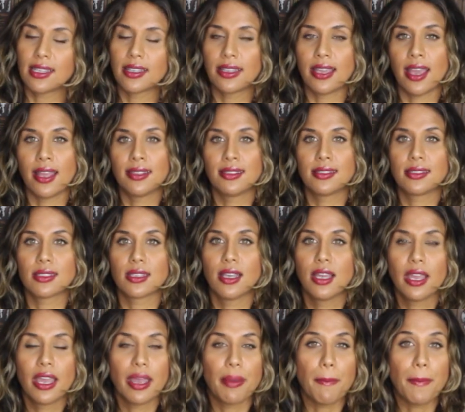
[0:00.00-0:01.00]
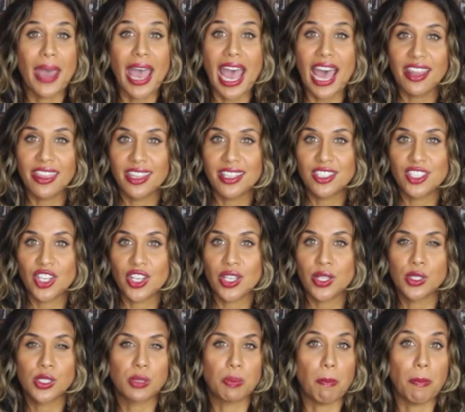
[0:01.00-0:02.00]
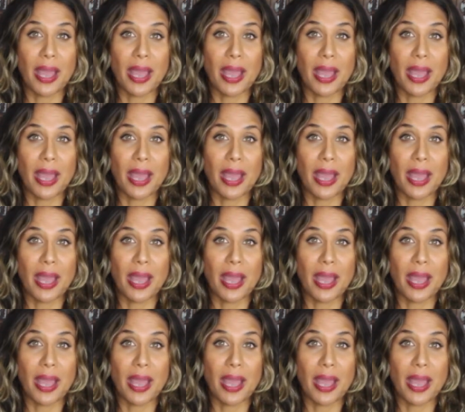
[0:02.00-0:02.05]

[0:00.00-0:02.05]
against pathogens,